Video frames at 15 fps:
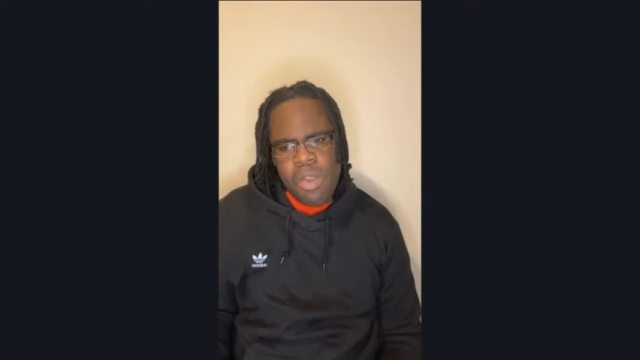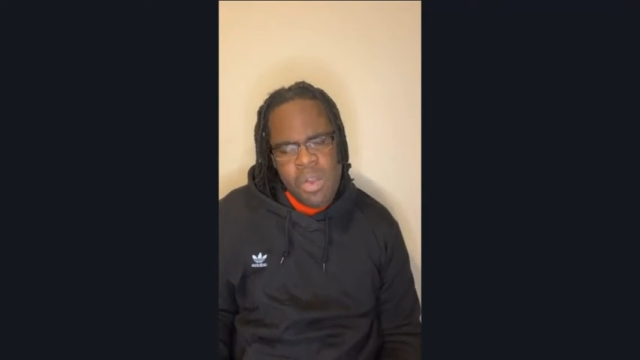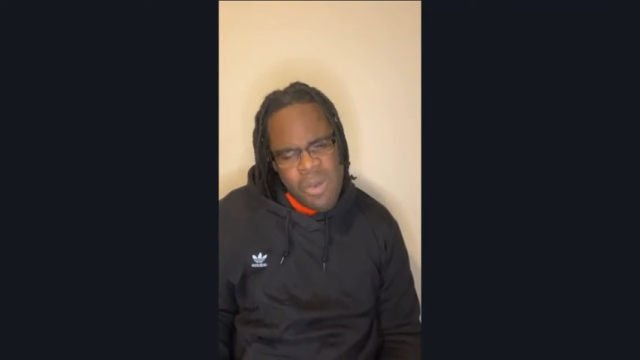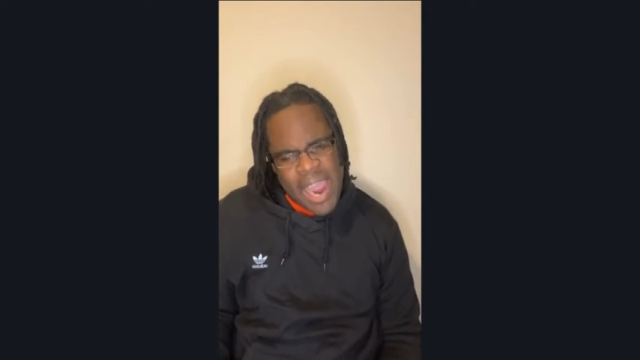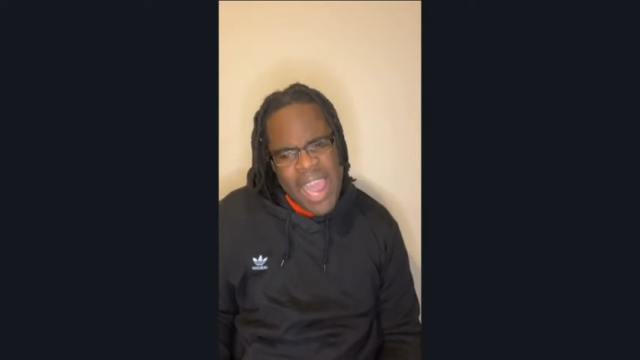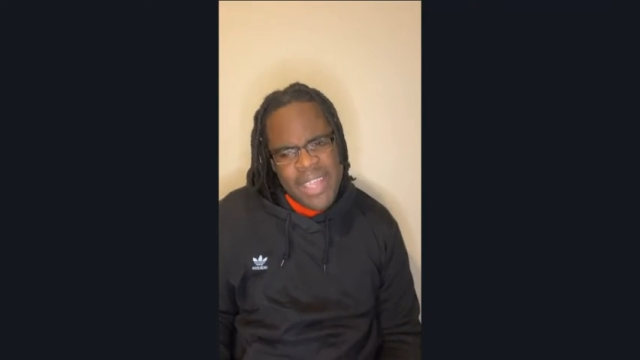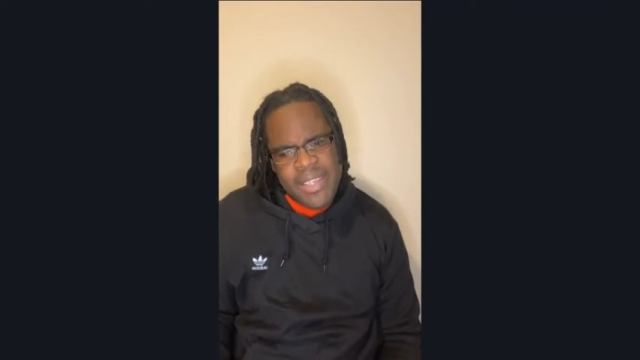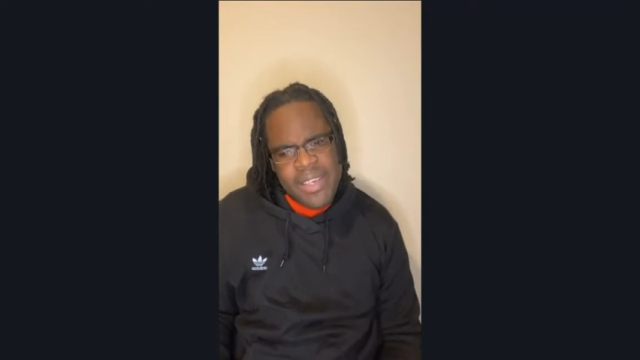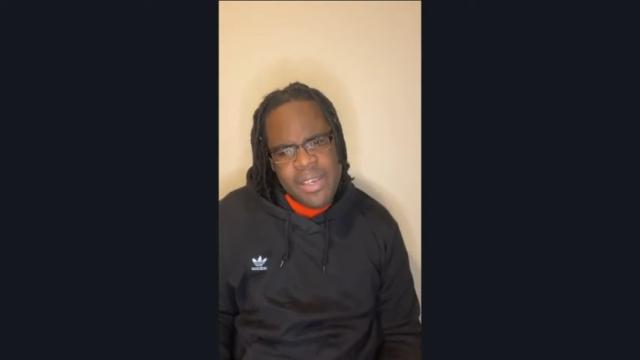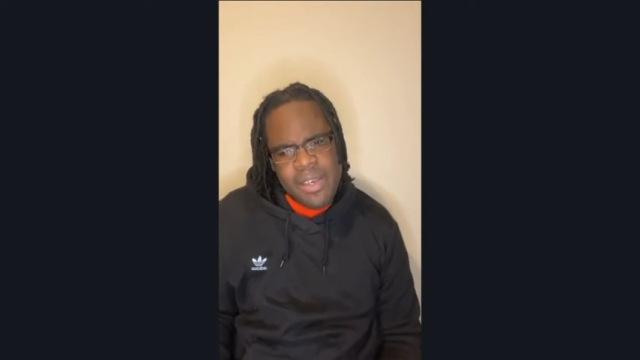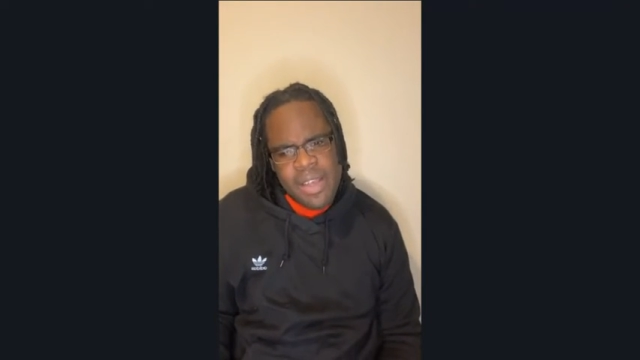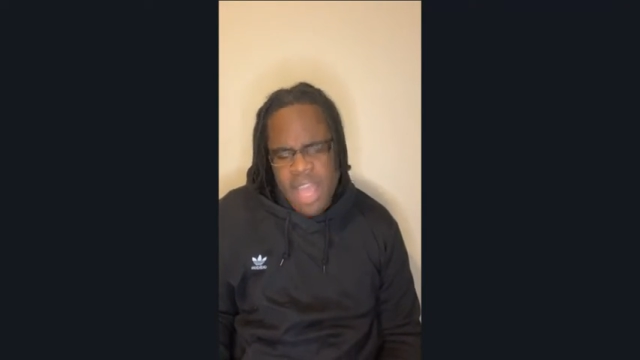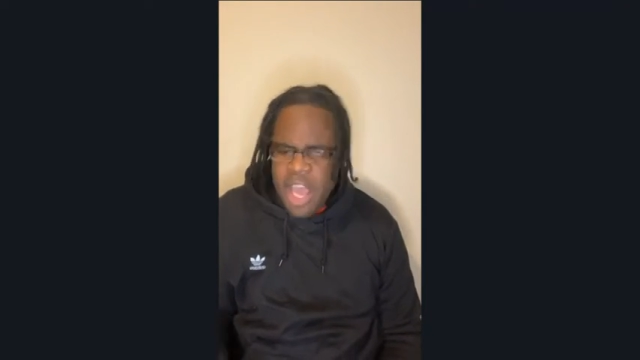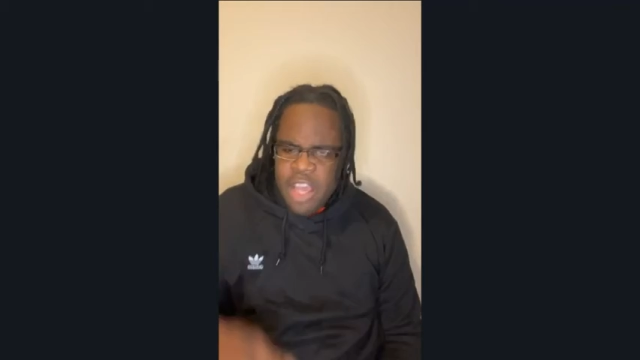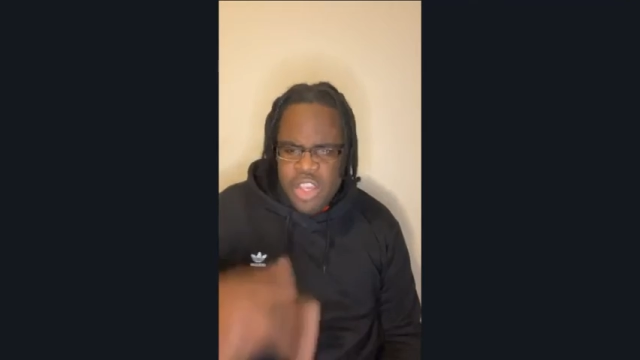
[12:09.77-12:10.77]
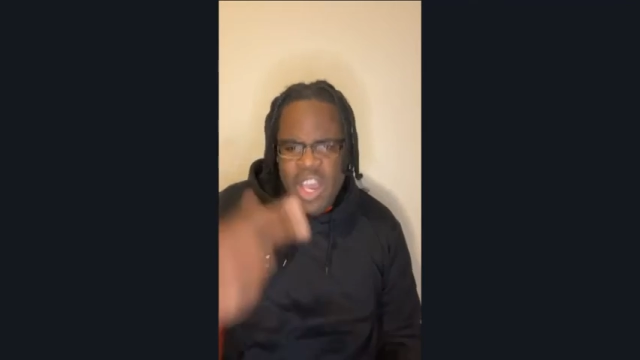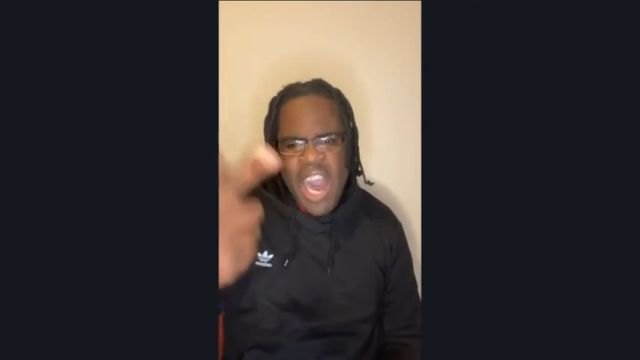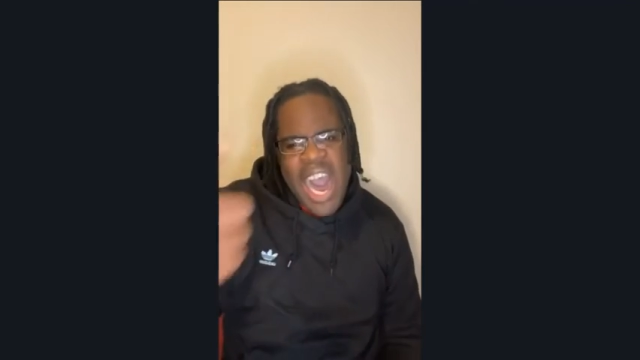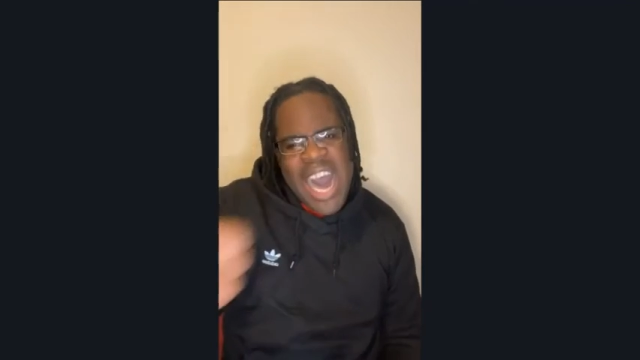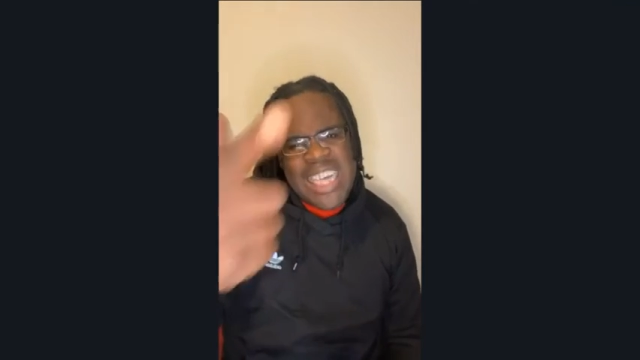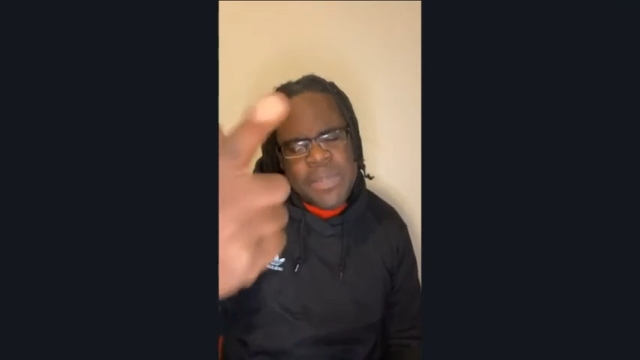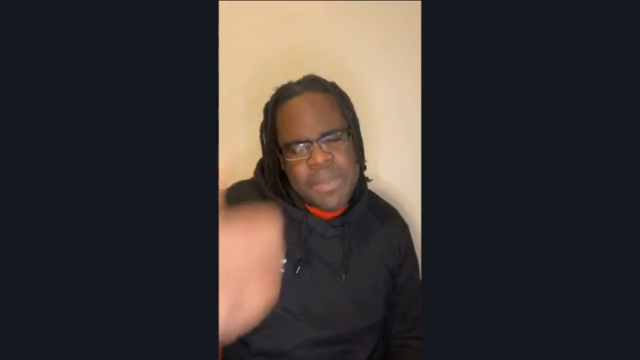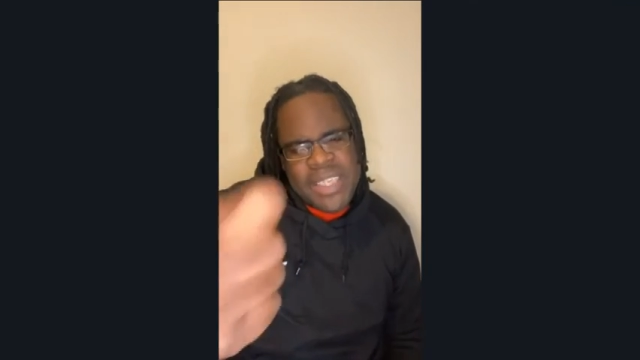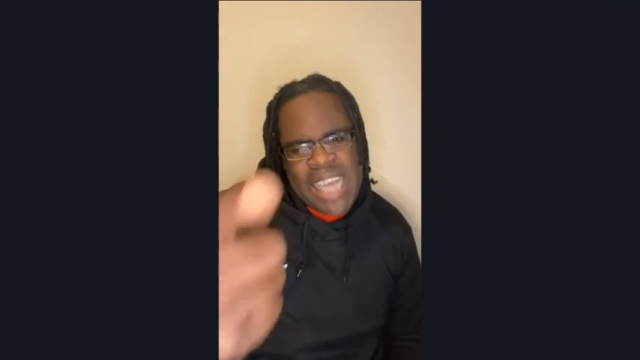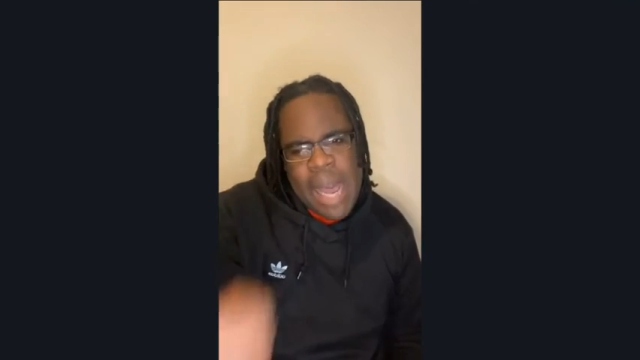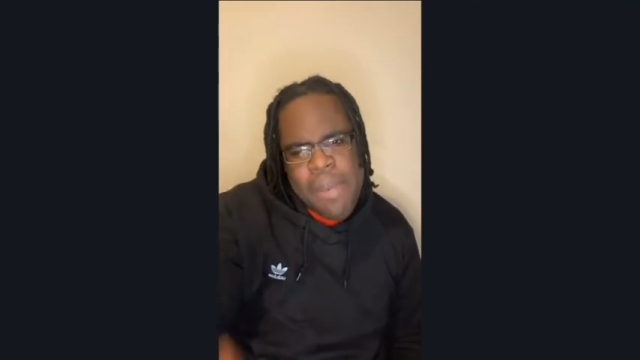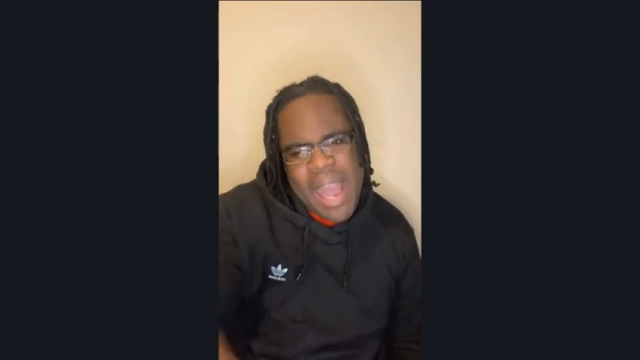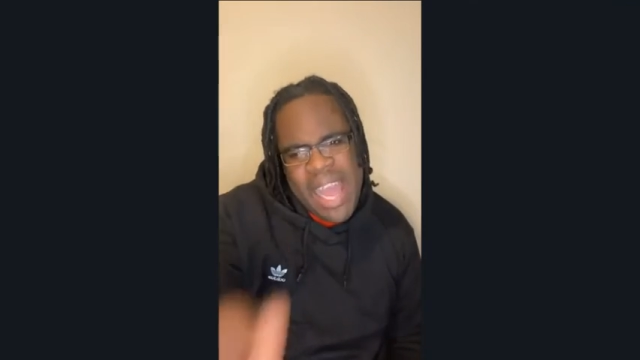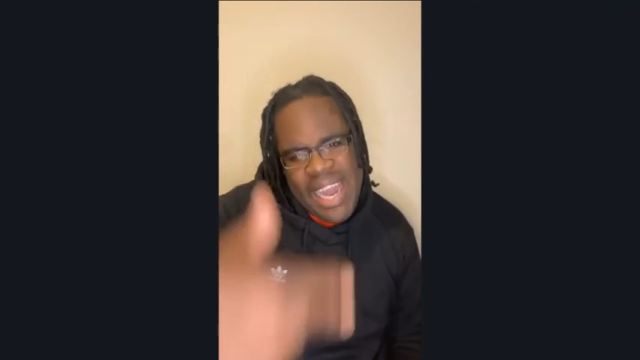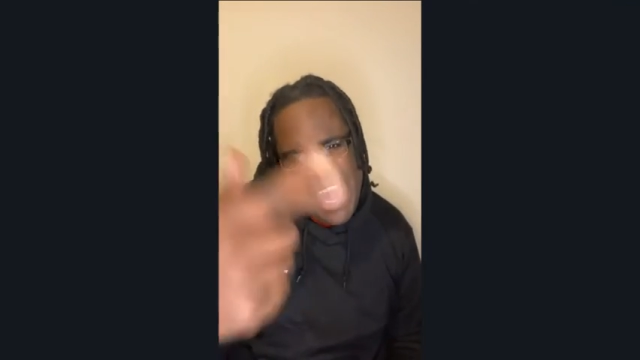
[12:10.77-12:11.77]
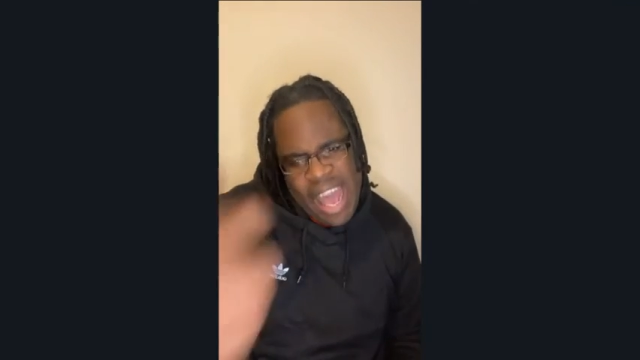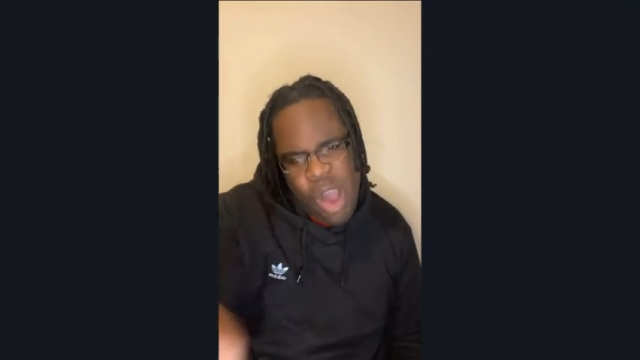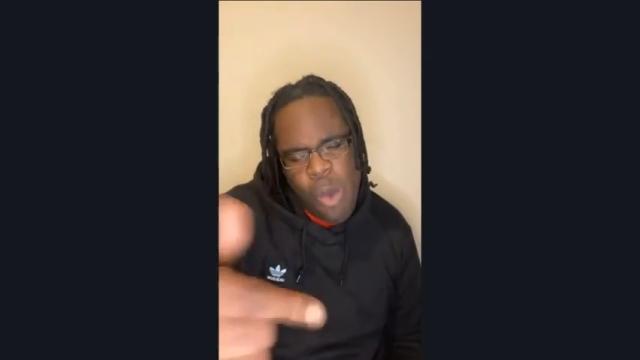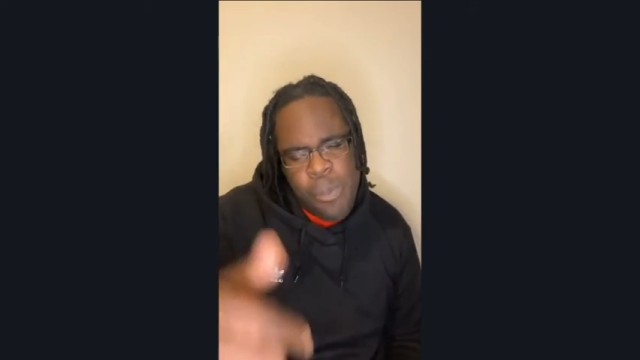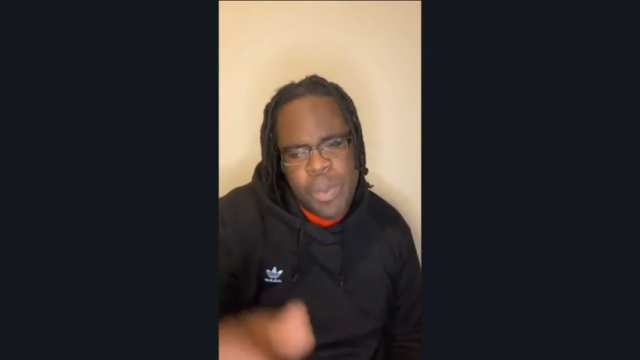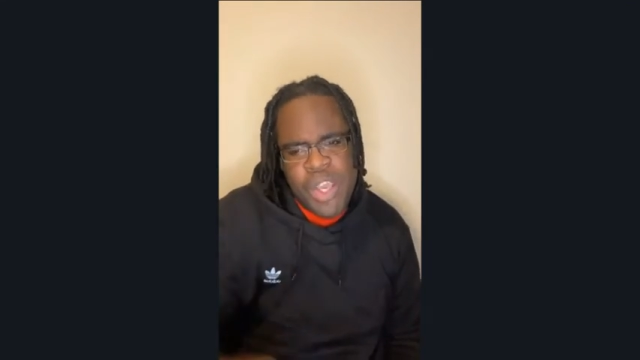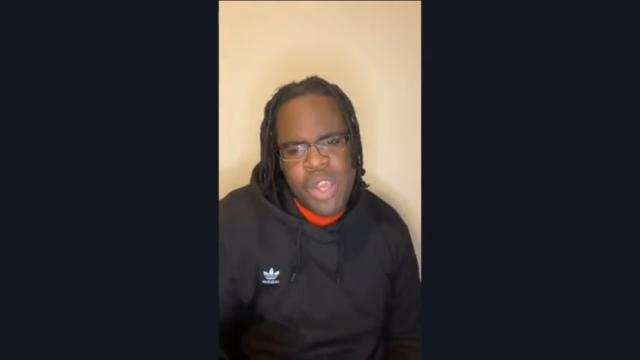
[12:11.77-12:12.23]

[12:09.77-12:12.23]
Right? You asked me to come out and help